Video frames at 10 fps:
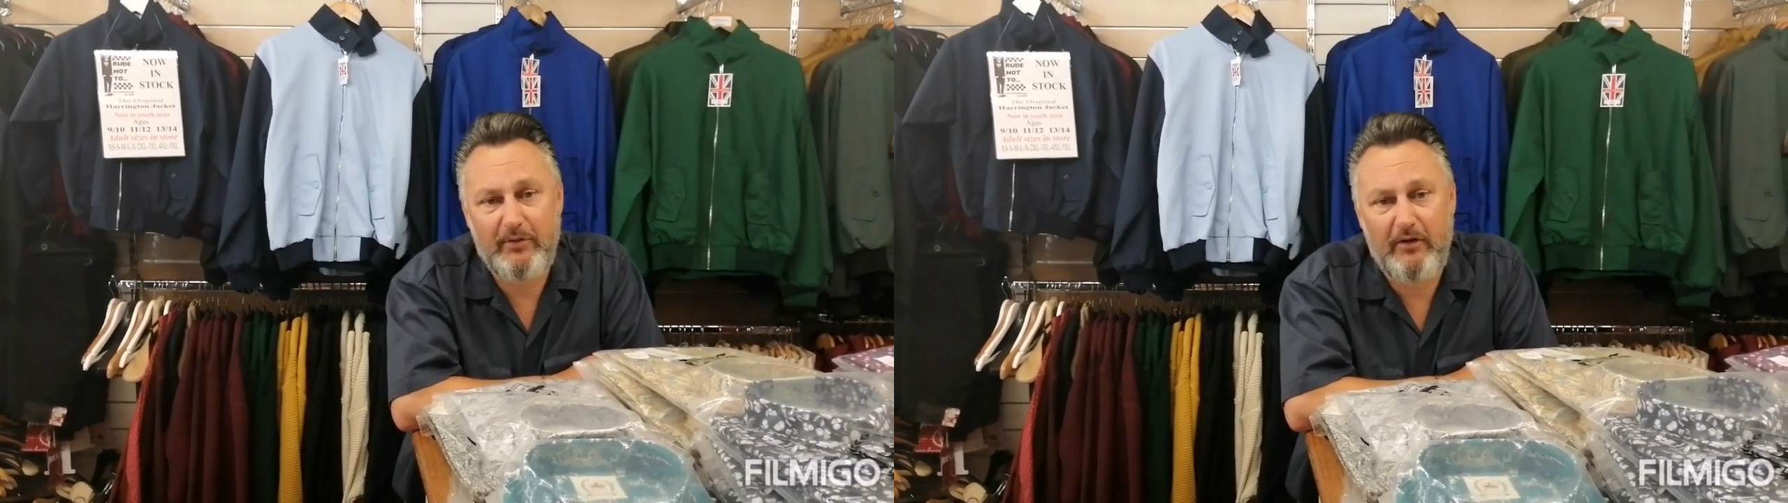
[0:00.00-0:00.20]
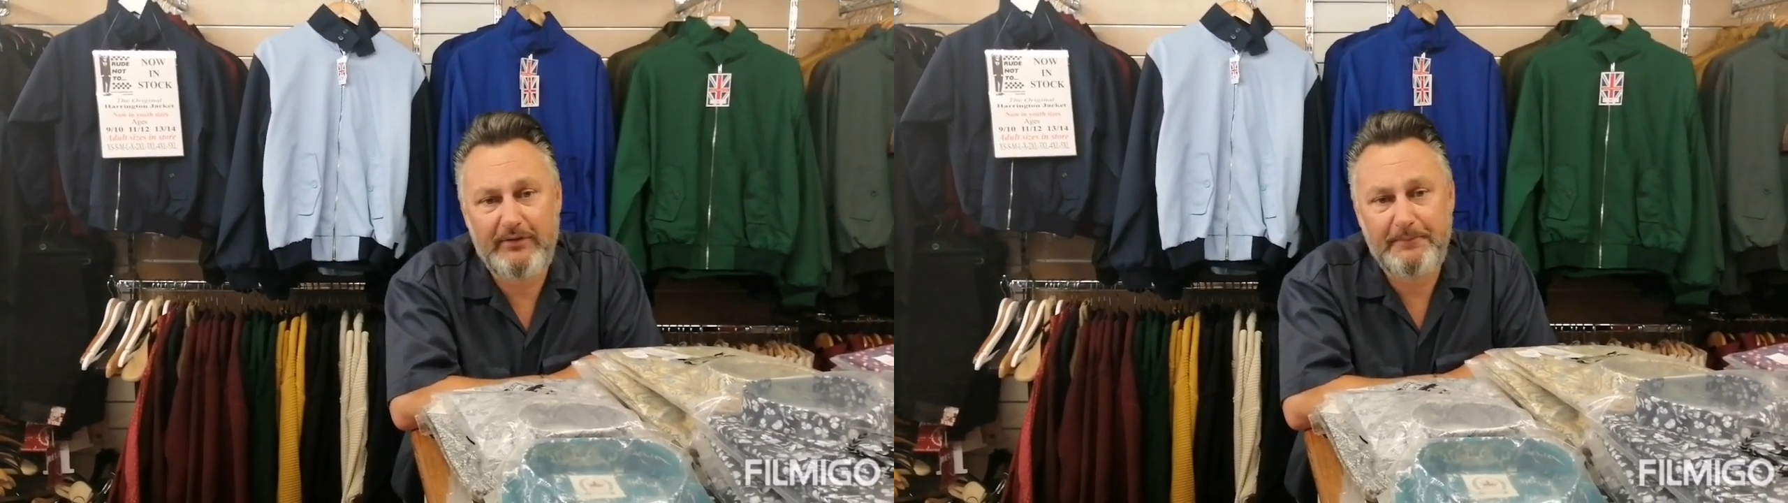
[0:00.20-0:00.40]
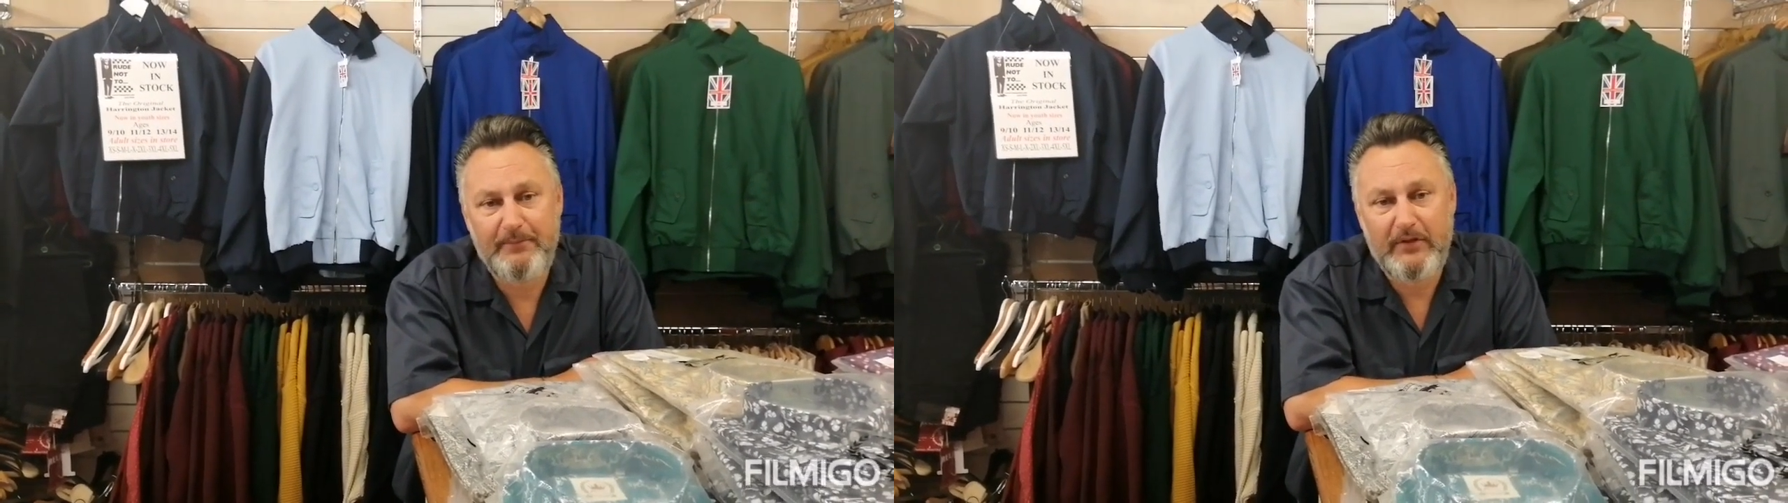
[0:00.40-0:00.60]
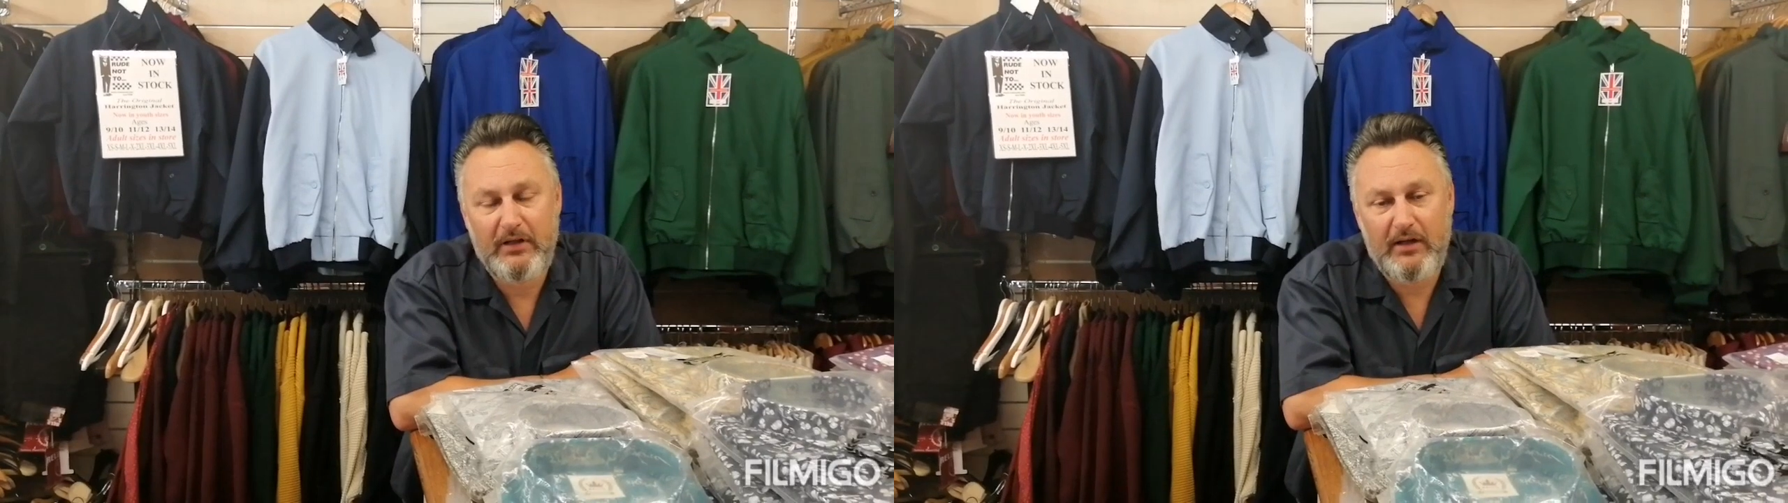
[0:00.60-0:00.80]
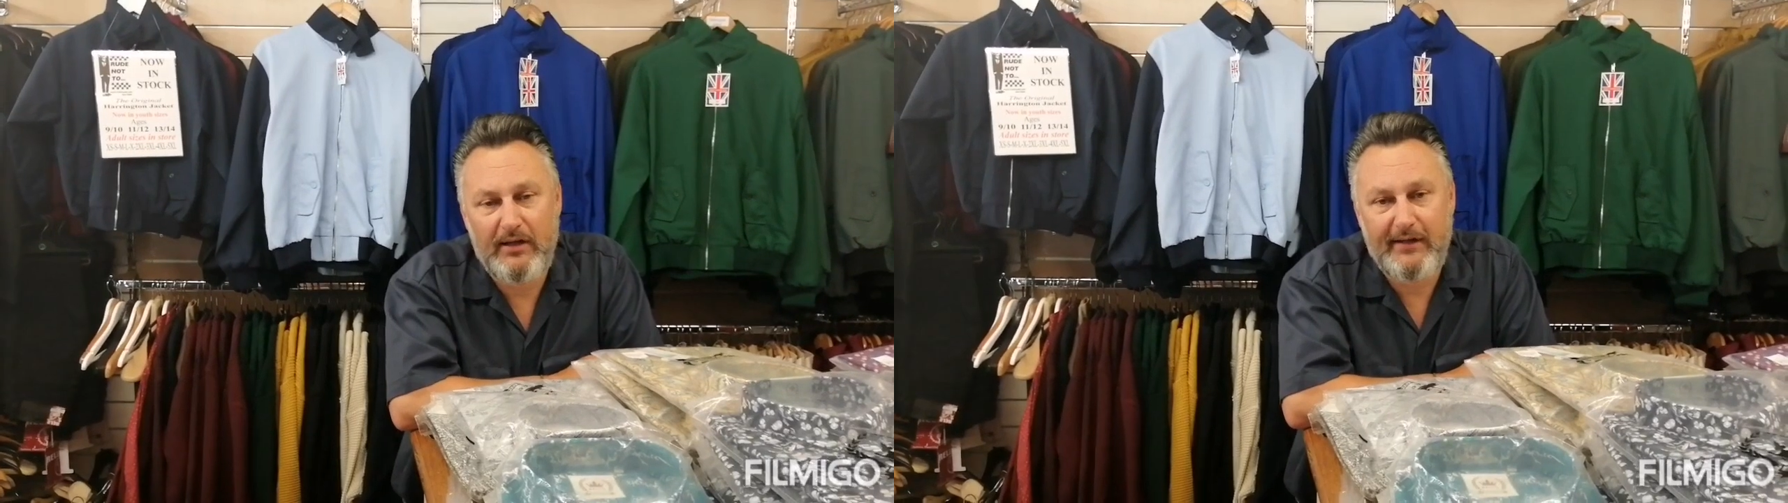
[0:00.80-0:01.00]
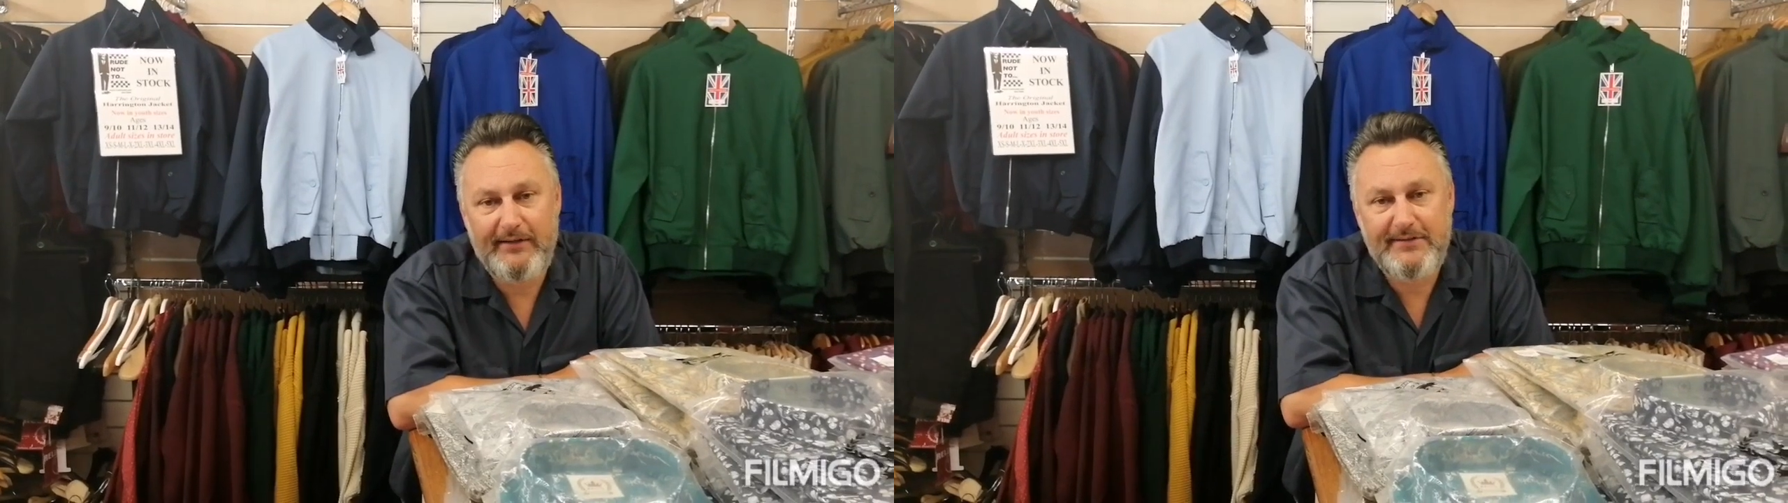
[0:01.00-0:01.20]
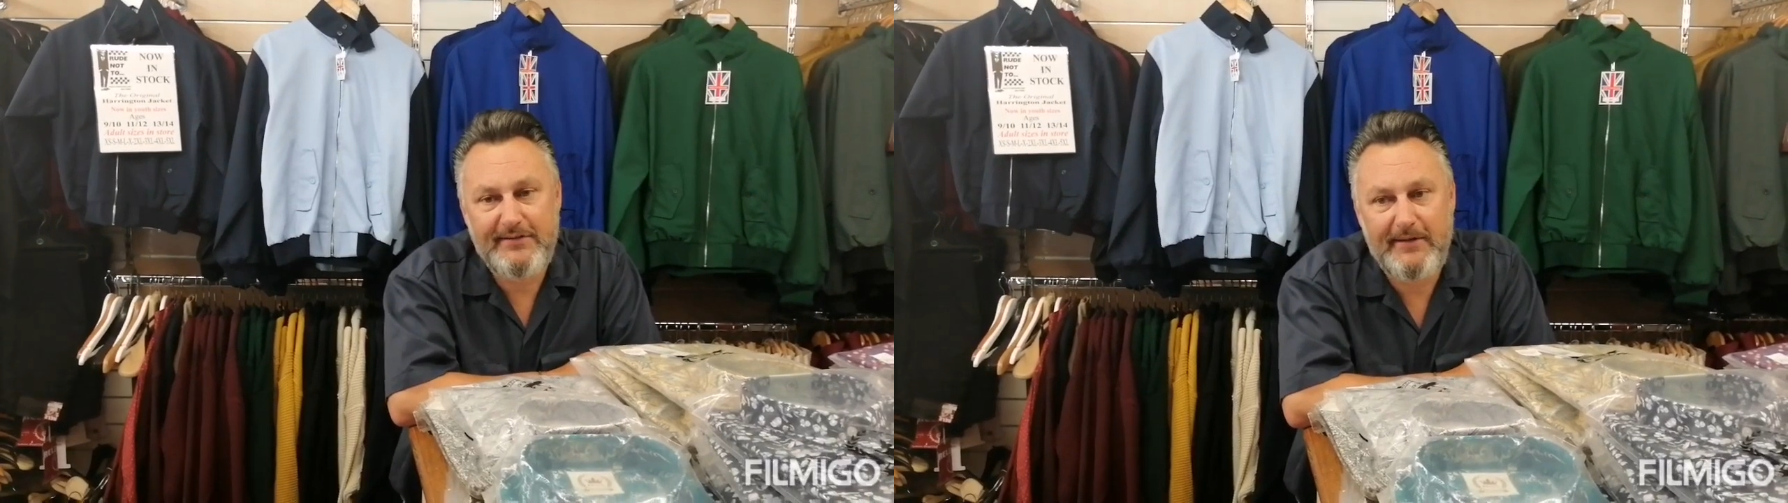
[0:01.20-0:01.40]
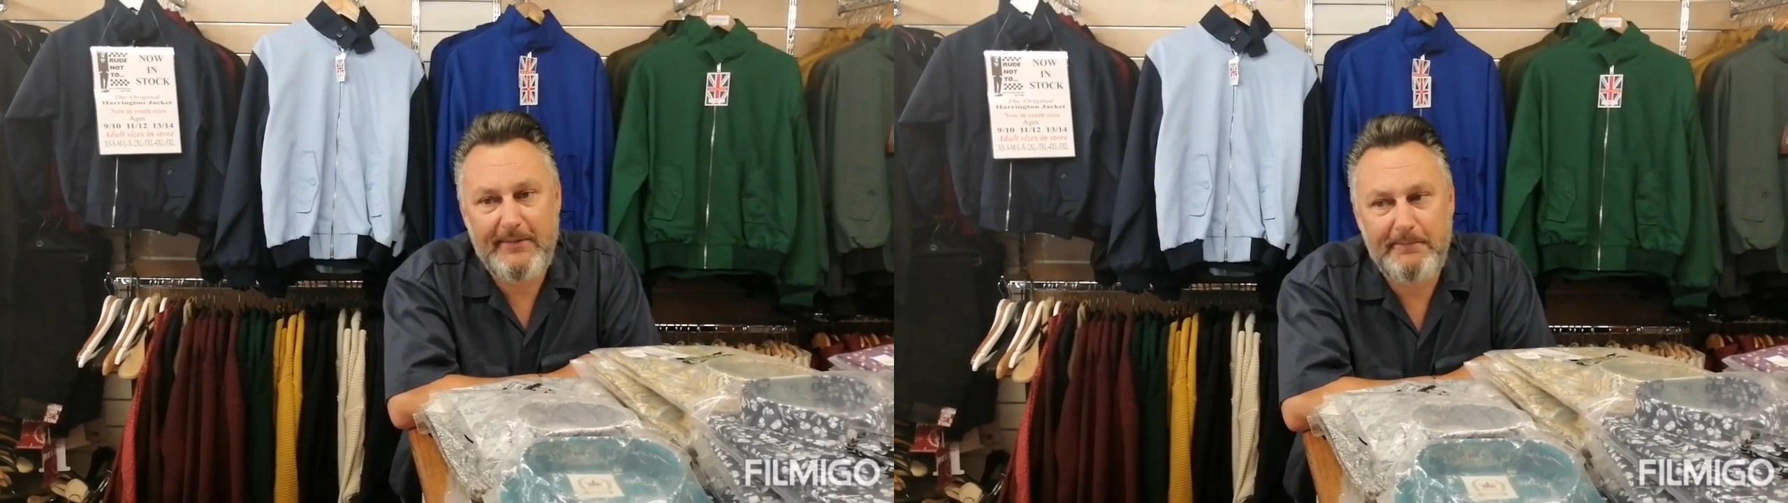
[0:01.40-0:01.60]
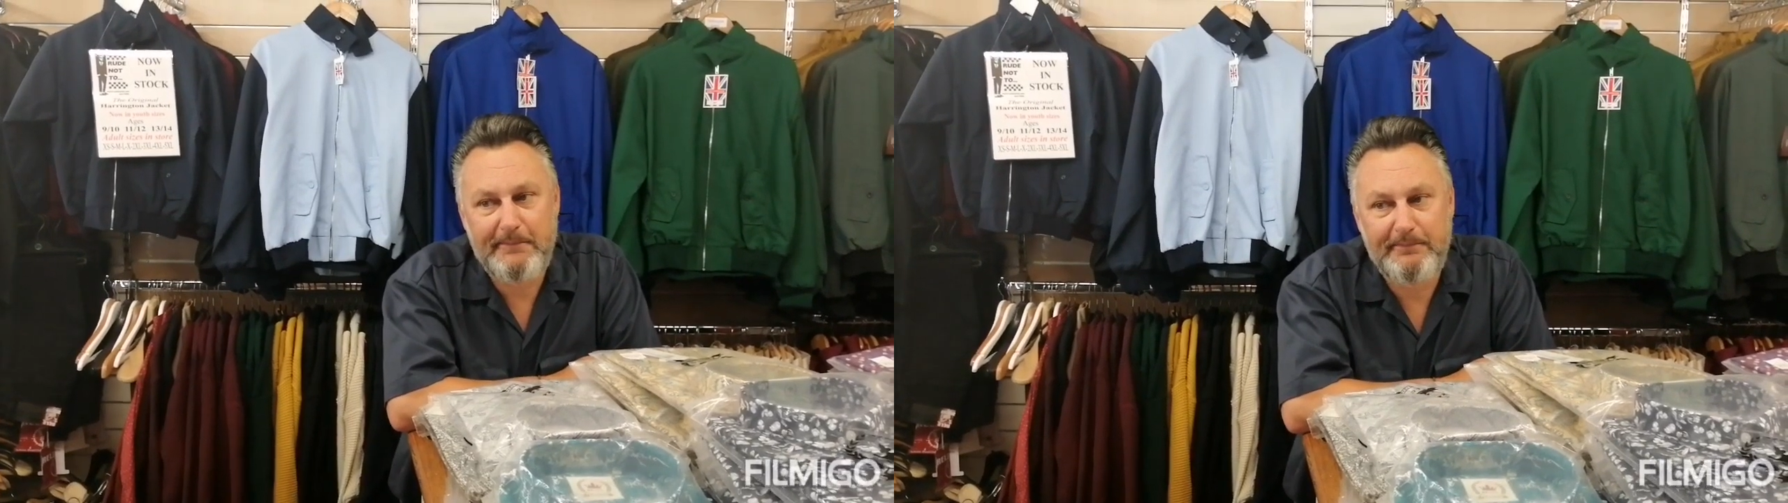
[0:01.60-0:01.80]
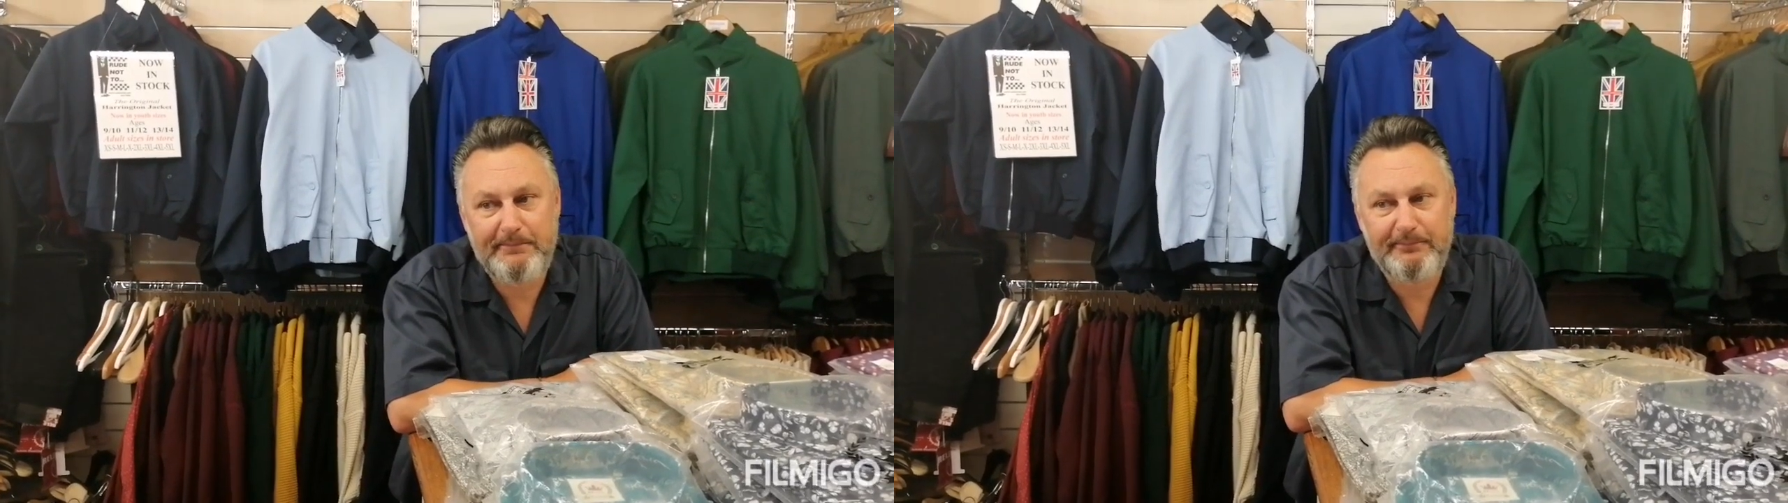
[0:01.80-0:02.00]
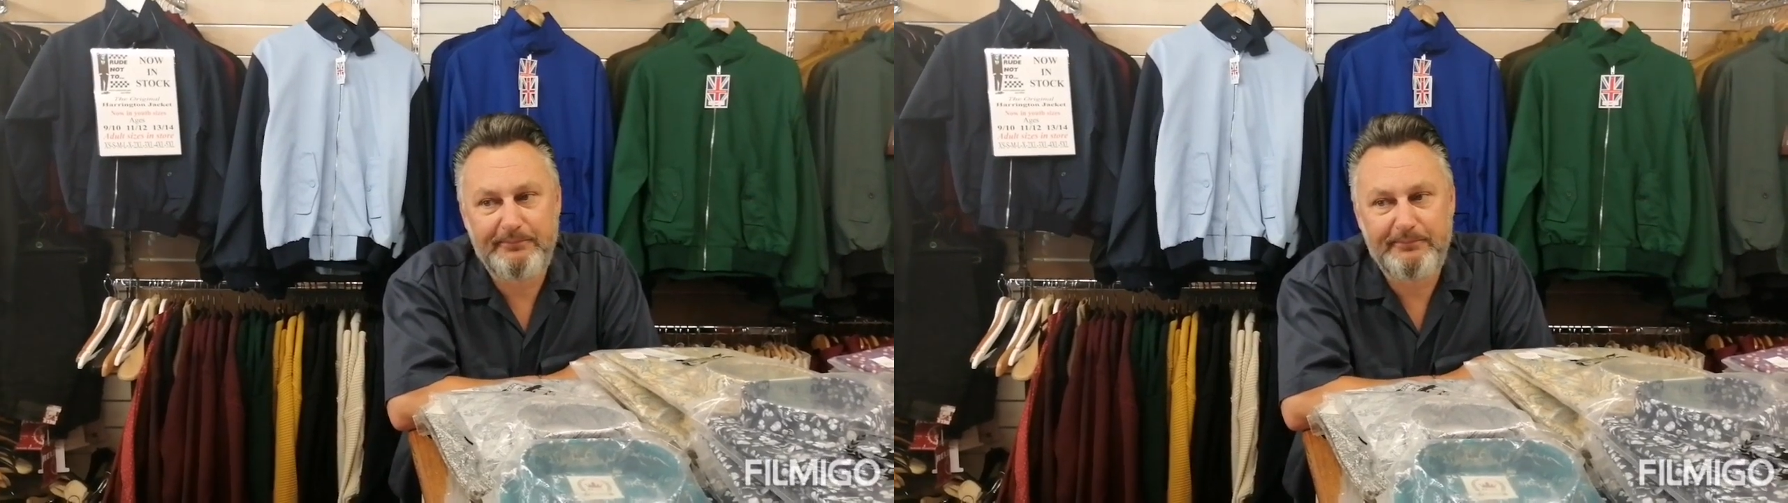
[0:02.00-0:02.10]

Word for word: keep going, and um,